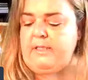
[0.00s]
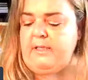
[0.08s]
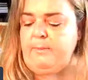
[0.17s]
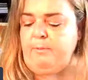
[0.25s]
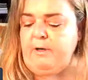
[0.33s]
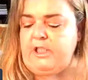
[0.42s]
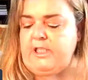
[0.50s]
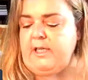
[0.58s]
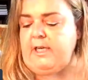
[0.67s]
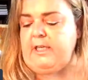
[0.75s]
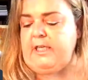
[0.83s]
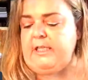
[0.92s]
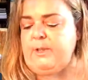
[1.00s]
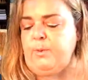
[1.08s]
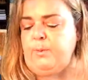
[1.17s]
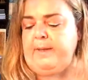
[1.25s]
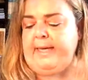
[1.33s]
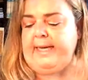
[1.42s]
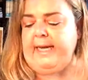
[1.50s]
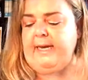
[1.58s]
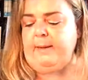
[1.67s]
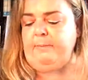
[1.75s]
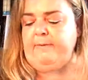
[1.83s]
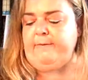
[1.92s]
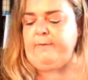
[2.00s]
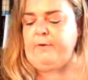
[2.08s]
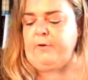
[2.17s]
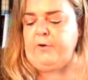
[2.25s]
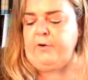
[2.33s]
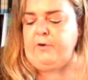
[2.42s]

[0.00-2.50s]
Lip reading: of the brushes I use will be a number 4